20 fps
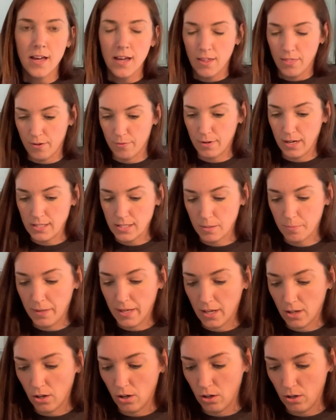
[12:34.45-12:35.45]
the recipe
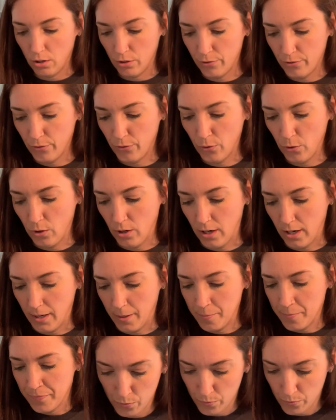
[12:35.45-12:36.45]
called
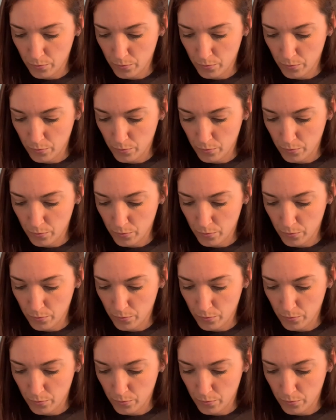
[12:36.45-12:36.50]
for